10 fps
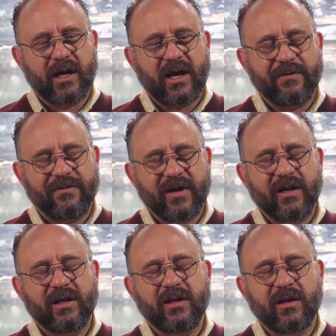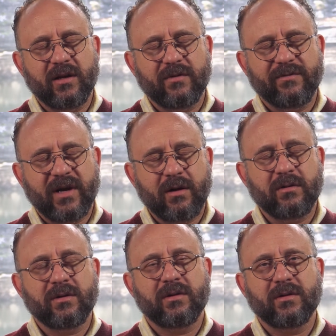I finally
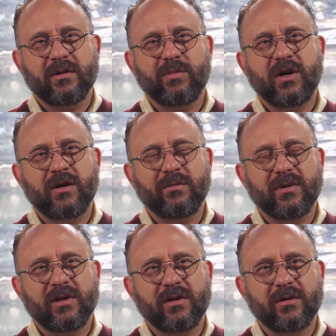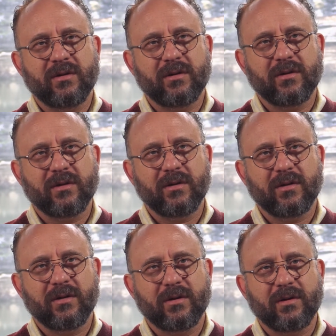found the part of me
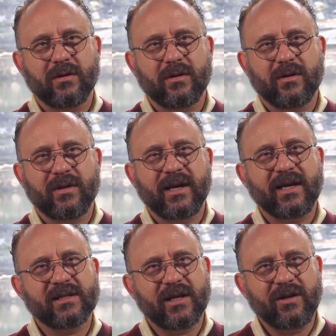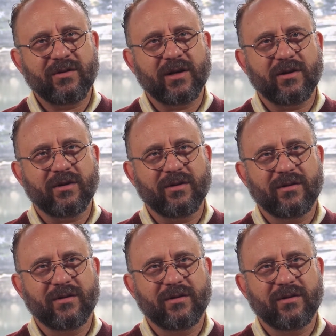that gets angry at you.